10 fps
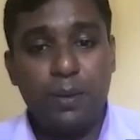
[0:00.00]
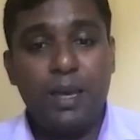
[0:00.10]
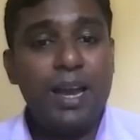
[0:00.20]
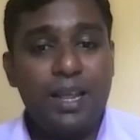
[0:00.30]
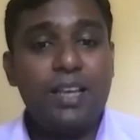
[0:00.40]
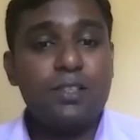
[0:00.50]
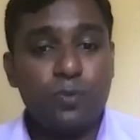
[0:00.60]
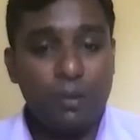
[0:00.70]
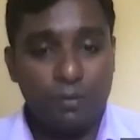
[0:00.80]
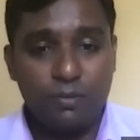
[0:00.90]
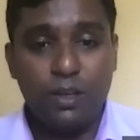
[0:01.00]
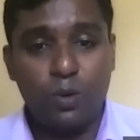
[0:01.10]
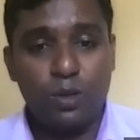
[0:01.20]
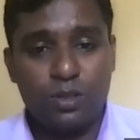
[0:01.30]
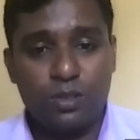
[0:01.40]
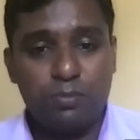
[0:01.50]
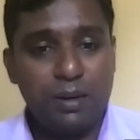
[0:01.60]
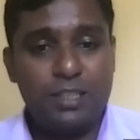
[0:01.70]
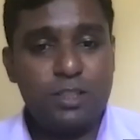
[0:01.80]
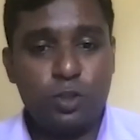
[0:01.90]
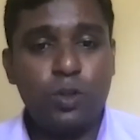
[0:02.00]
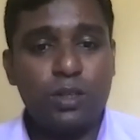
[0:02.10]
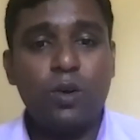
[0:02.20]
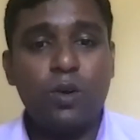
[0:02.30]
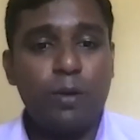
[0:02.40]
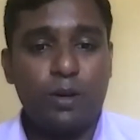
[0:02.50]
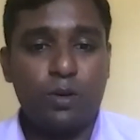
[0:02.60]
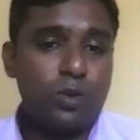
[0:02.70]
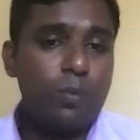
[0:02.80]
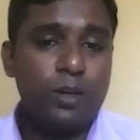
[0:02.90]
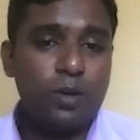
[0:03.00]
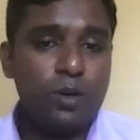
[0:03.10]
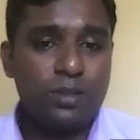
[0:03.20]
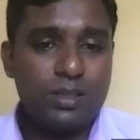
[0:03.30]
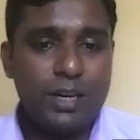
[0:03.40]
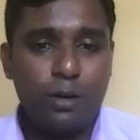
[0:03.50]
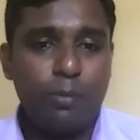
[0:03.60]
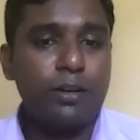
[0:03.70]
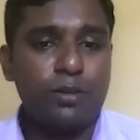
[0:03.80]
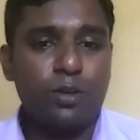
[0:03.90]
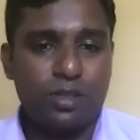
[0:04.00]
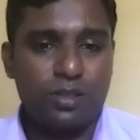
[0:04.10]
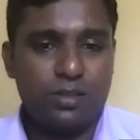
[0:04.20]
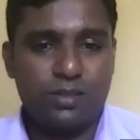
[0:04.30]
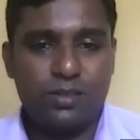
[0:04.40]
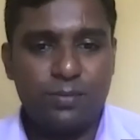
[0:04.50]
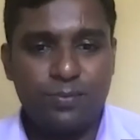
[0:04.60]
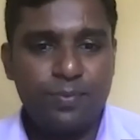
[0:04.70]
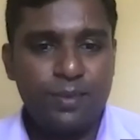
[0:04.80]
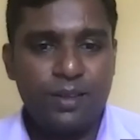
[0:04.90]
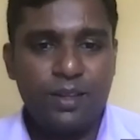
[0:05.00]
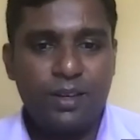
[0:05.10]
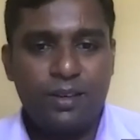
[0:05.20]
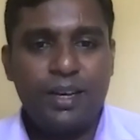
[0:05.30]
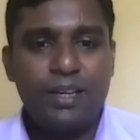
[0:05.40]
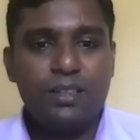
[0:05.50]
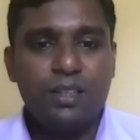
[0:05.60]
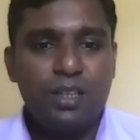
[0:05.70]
PID is one of the cause, but it's not the common cause. Common is endometriosis, right?